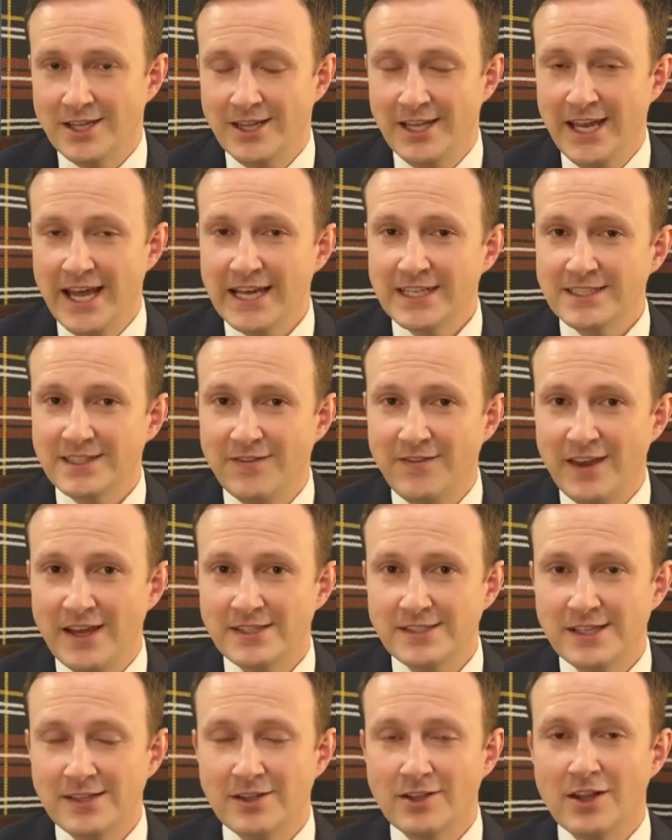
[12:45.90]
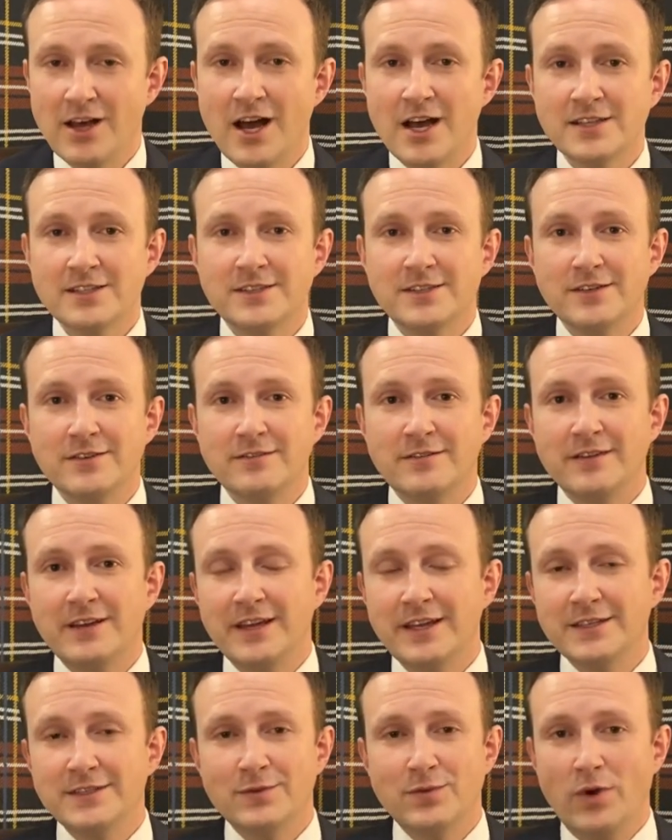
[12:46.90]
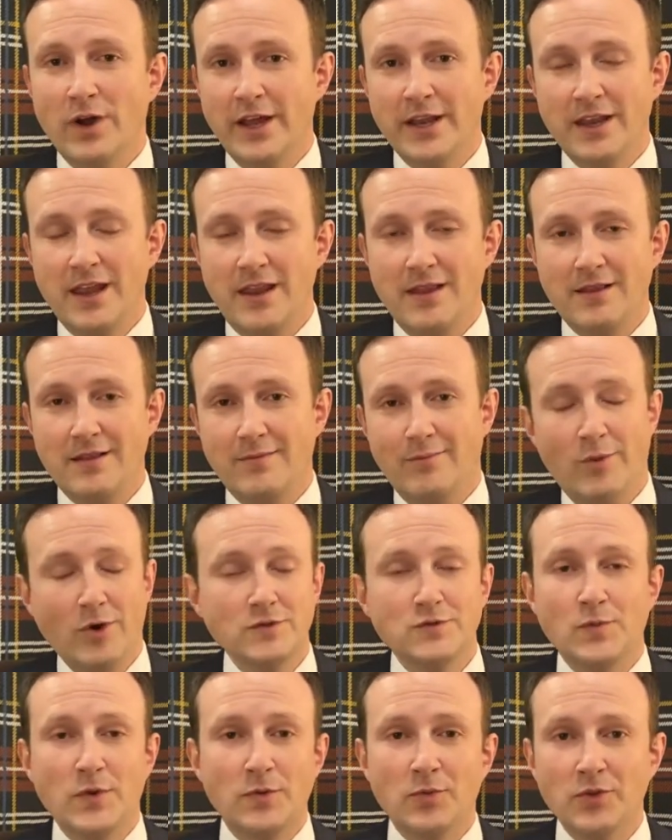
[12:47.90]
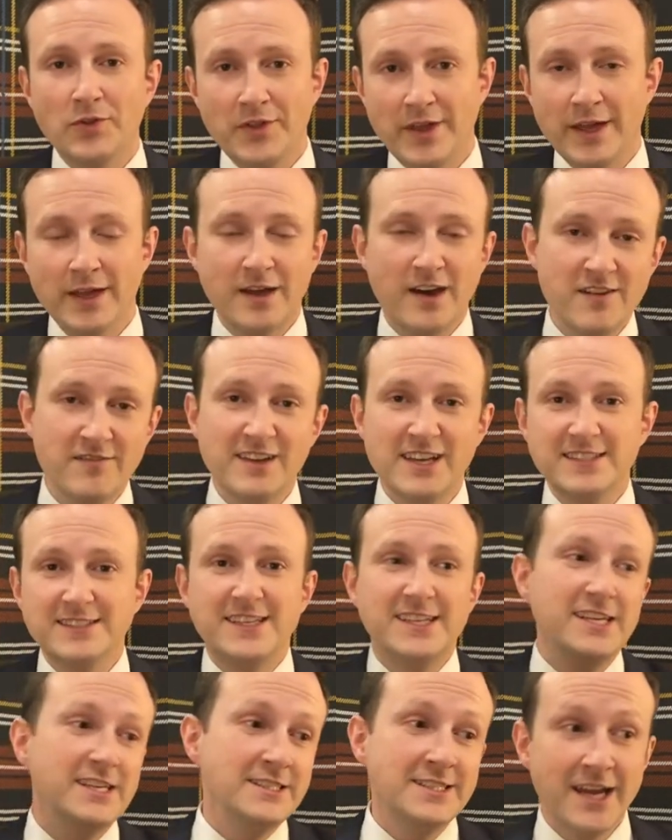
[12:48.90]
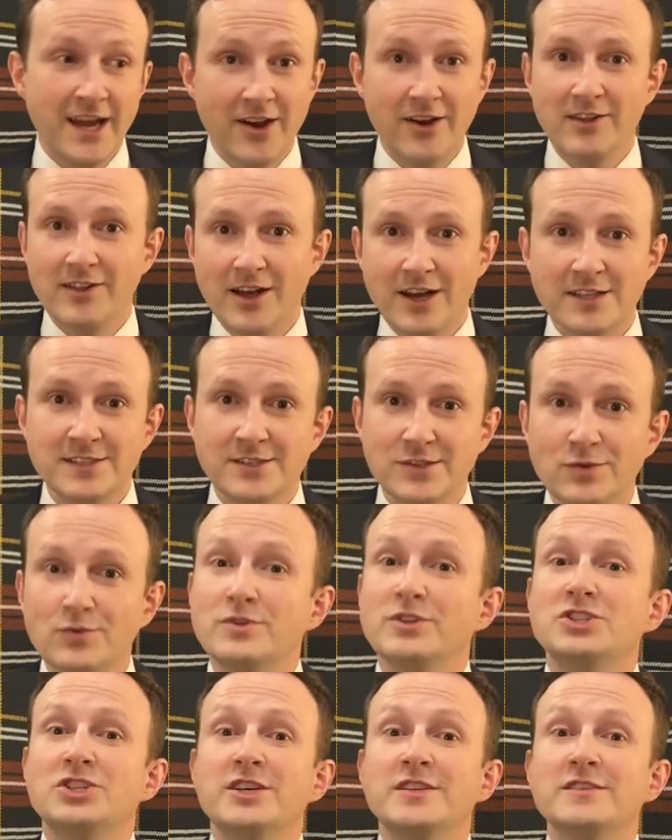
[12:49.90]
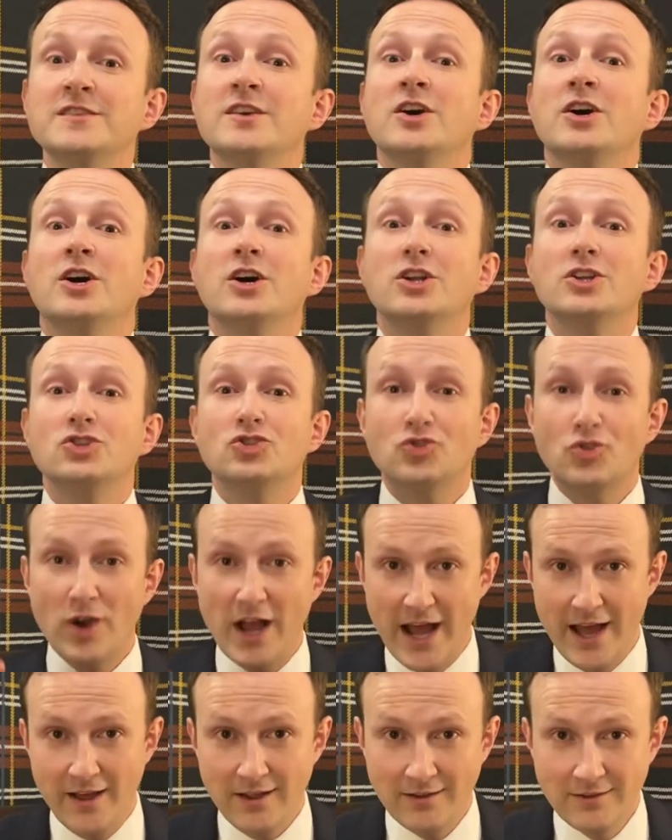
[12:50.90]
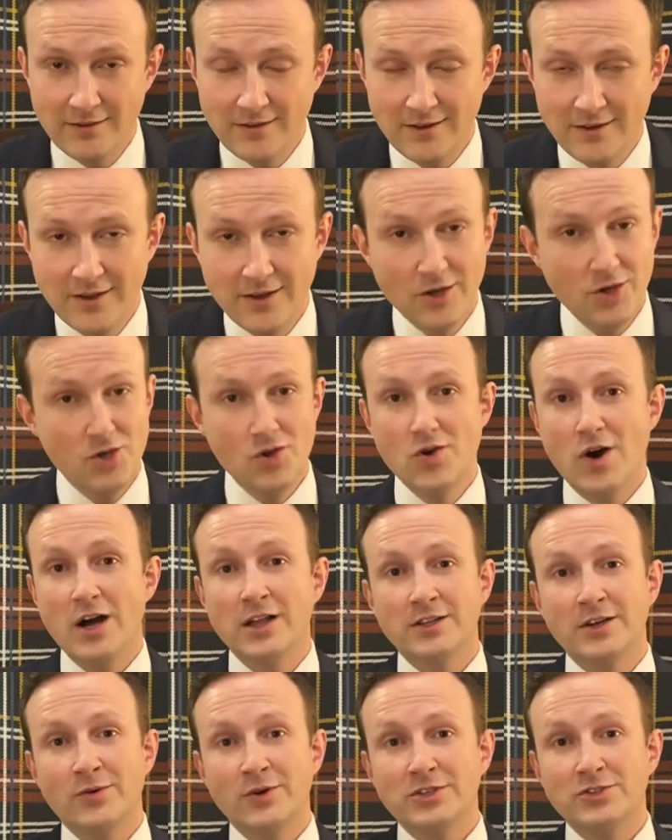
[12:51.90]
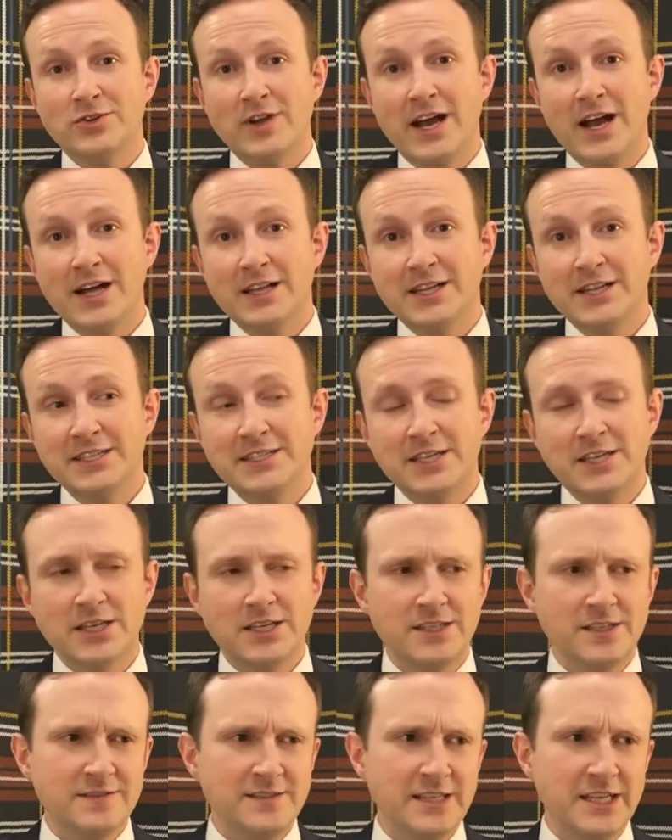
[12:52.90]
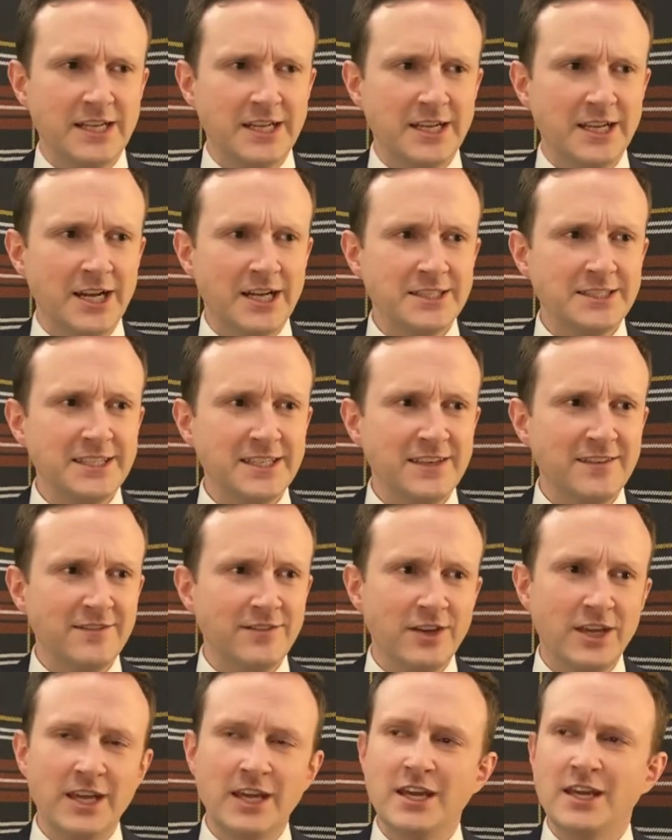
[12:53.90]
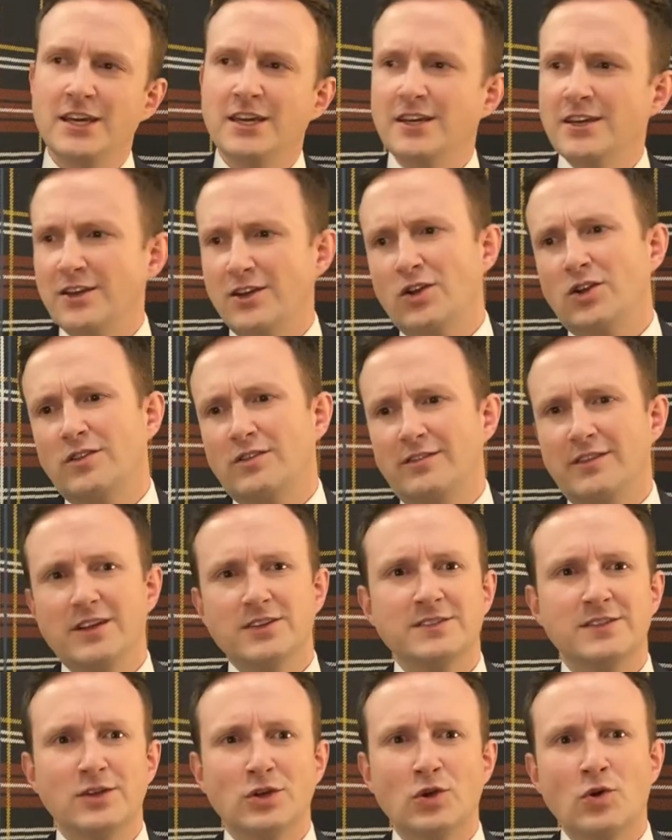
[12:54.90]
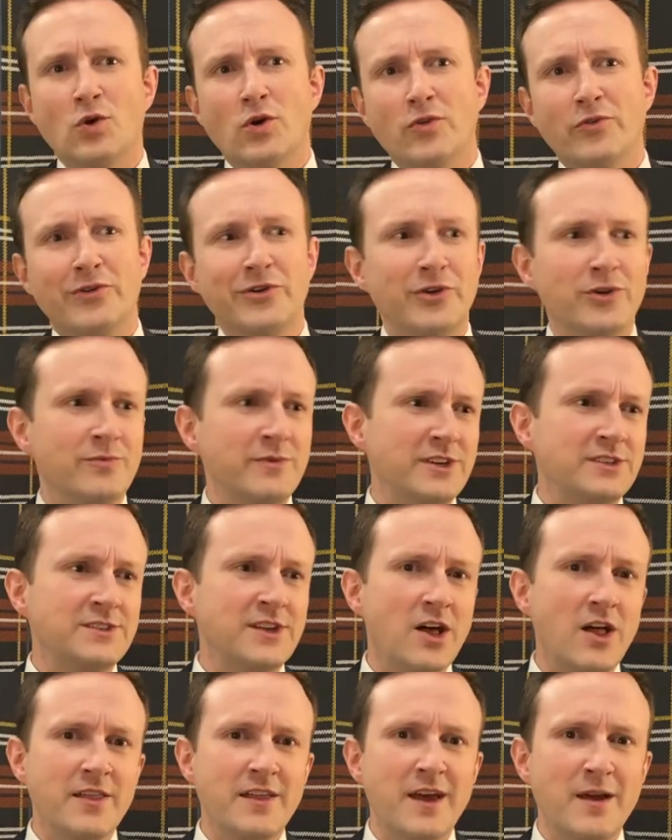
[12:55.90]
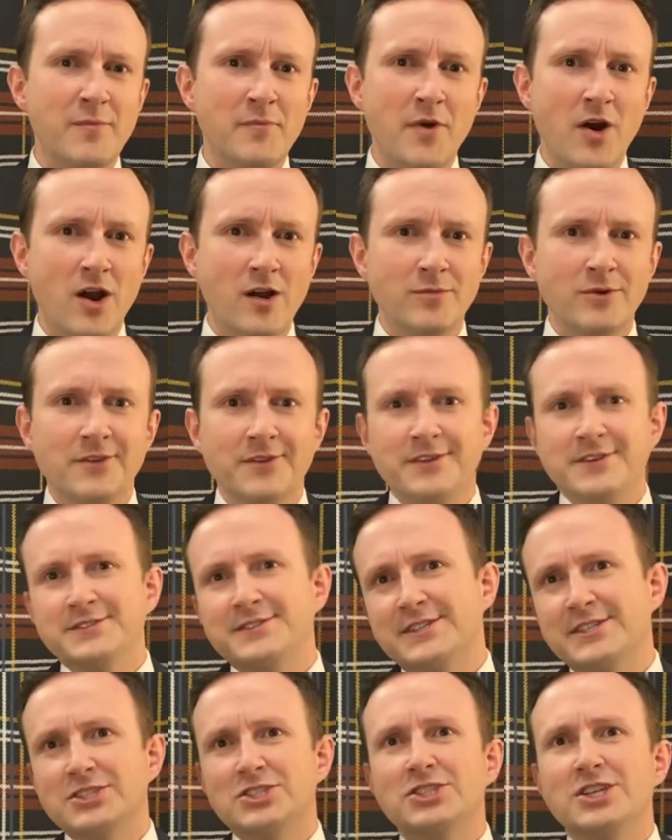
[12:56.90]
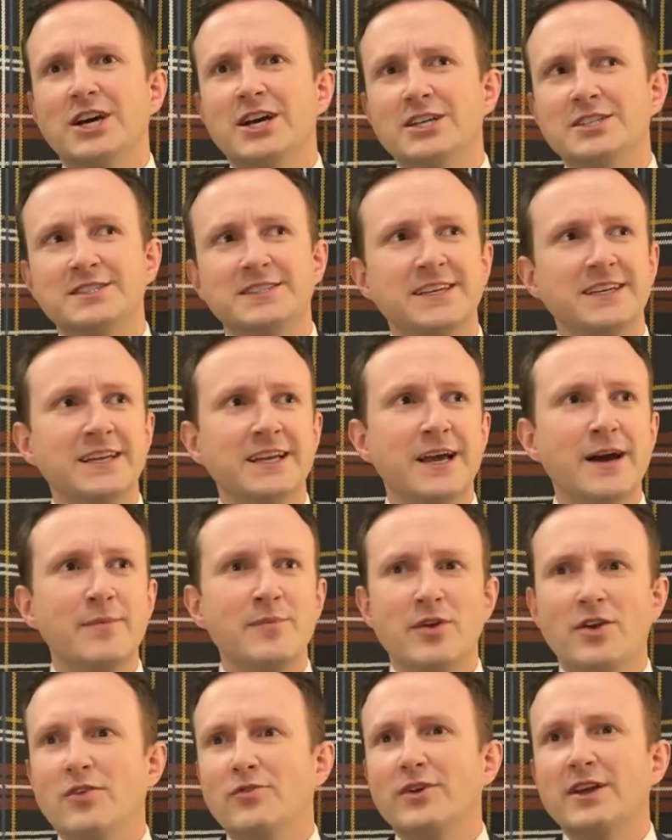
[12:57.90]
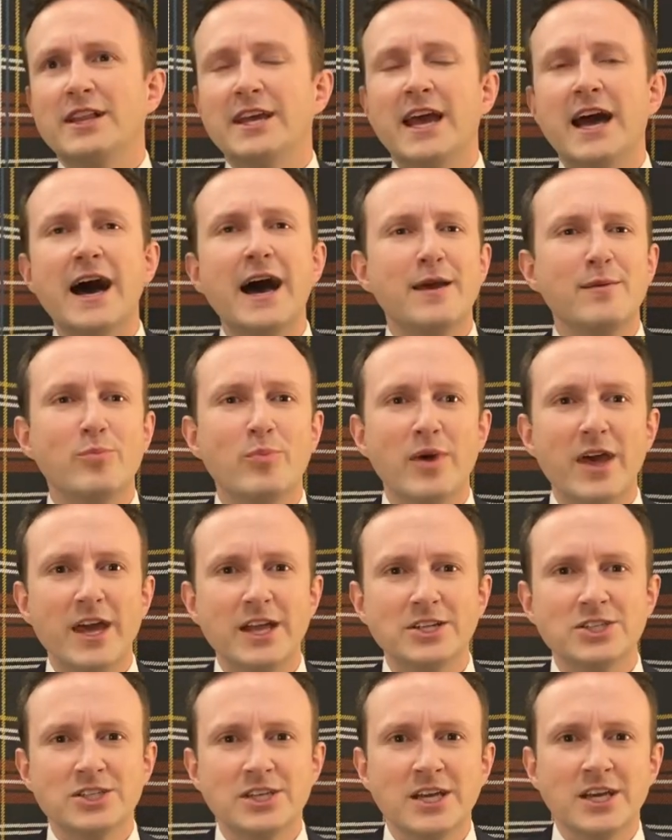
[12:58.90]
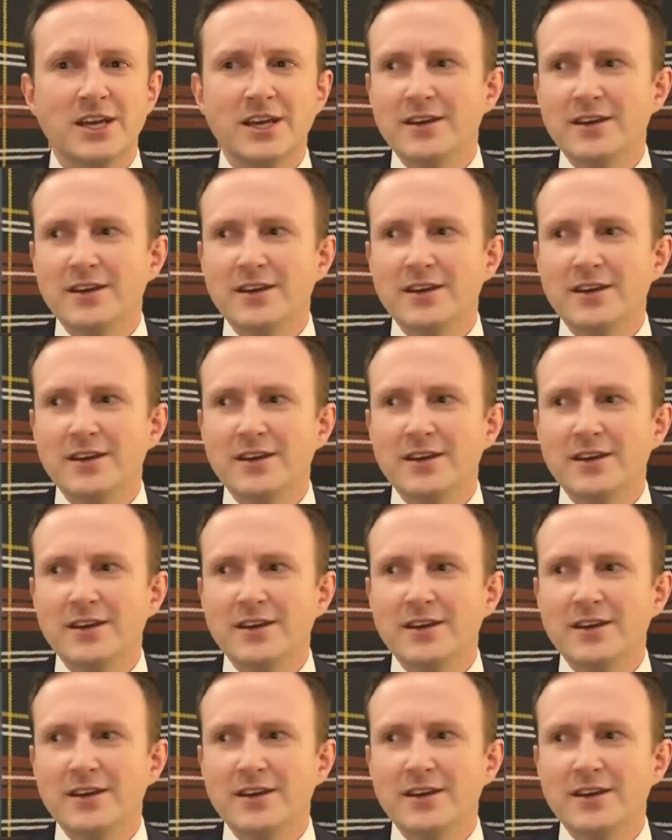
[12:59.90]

The next phase of the lawsuit is what most people think of as the entire lawsuit, which is trial. You all know what trial is. You've seen it on T V. There's the courtroom. There's all that marble. There's the judge sitting up at a really high bench.